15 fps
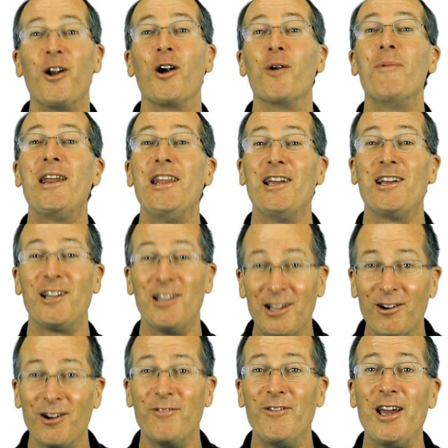There are many
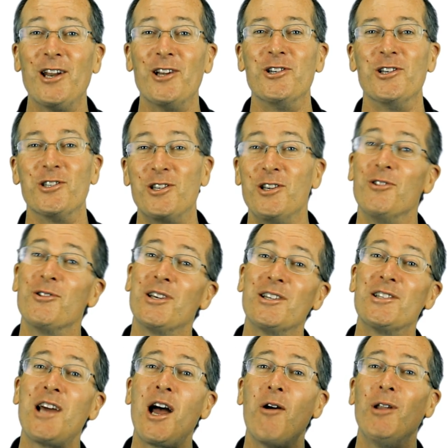clear advantages to
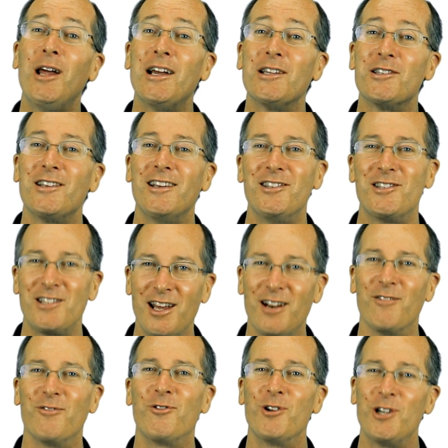using towelettes
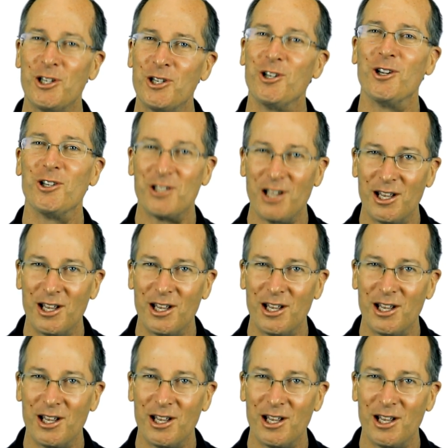instead of traditional